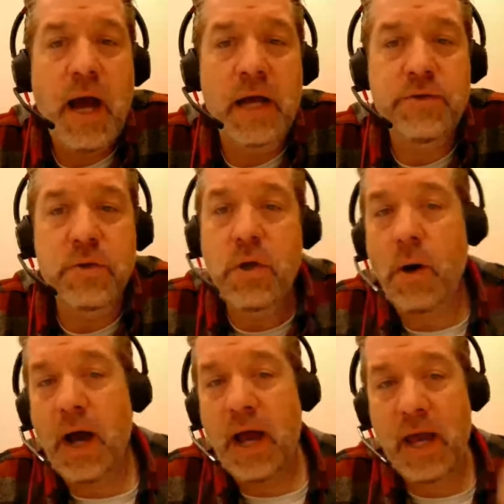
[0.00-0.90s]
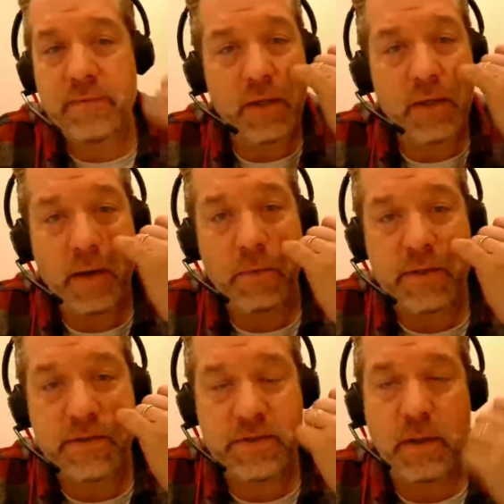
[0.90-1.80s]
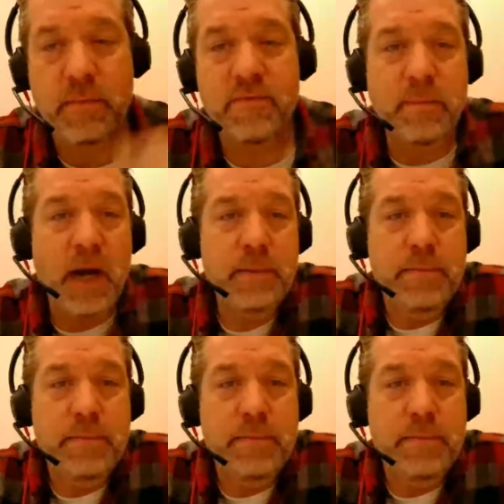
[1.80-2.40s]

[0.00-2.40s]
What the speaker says: I do know I have done that with some of my